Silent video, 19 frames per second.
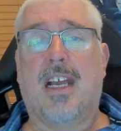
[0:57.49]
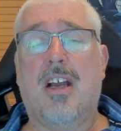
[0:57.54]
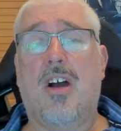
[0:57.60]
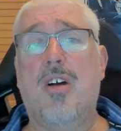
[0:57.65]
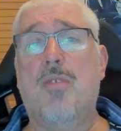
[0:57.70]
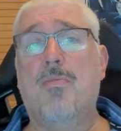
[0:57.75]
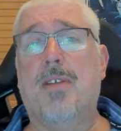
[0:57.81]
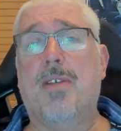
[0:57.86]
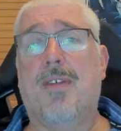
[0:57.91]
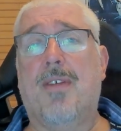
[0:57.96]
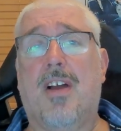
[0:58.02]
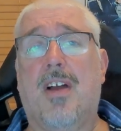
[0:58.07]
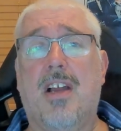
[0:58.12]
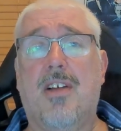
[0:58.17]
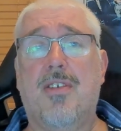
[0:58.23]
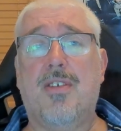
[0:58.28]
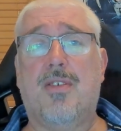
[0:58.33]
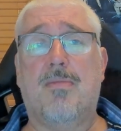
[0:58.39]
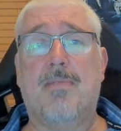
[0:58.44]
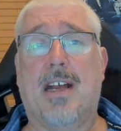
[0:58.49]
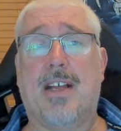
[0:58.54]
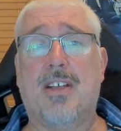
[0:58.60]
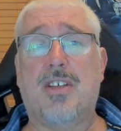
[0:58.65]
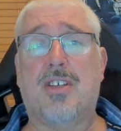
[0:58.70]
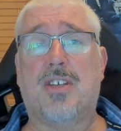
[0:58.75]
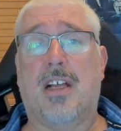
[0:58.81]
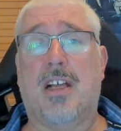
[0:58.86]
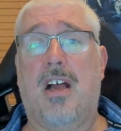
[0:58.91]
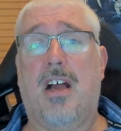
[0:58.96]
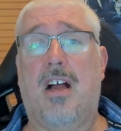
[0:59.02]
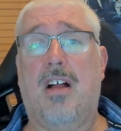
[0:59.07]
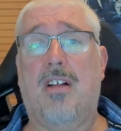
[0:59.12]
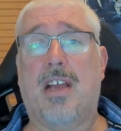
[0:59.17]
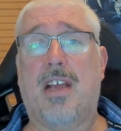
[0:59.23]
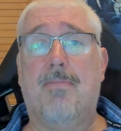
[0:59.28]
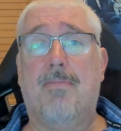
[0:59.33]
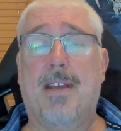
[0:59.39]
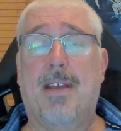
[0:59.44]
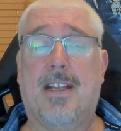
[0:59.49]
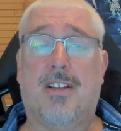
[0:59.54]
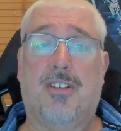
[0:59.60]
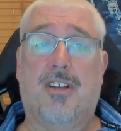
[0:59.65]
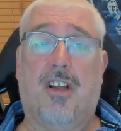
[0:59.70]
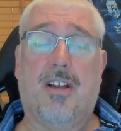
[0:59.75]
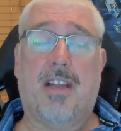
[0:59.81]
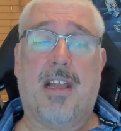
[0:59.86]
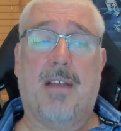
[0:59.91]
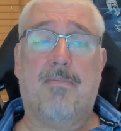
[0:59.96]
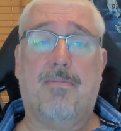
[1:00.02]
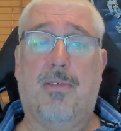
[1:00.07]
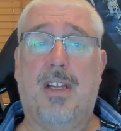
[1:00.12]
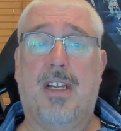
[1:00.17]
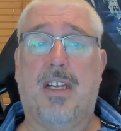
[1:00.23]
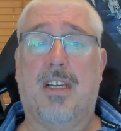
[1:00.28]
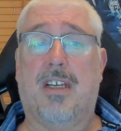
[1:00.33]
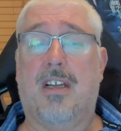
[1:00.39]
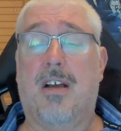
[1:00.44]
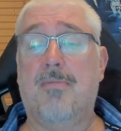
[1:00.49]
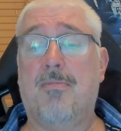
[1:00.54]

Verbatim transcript: Oh, but if I go to a man's jail, I'll get picked on, I'll get bullied, and I